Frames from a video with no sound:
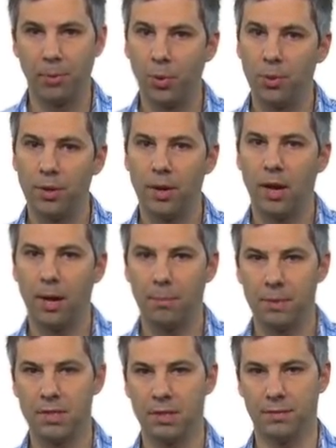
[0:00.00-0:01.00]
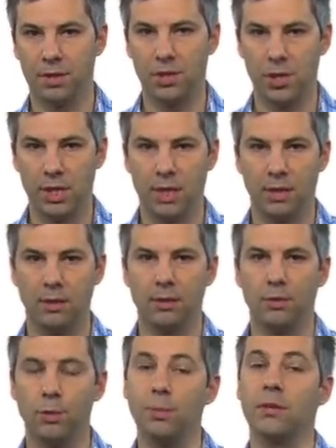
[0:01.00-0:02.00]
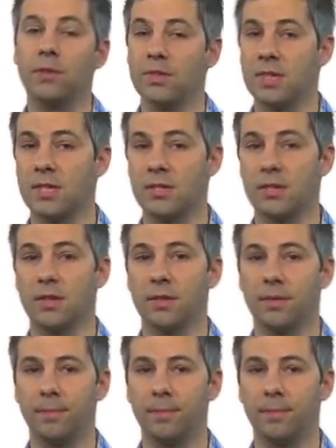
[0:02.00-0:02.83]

both copies of the gene to be resistant.